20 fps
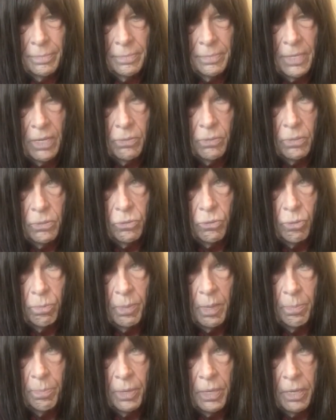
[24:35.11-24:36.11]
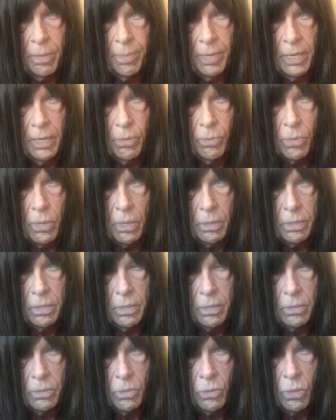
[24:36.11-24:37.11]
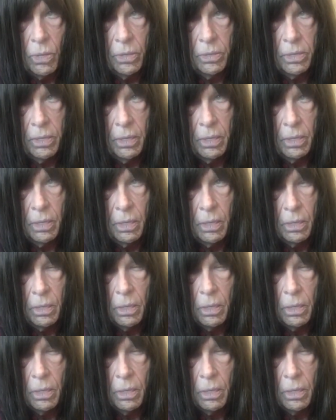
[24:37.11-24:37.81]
As I told my buddy Billy Ross, crossing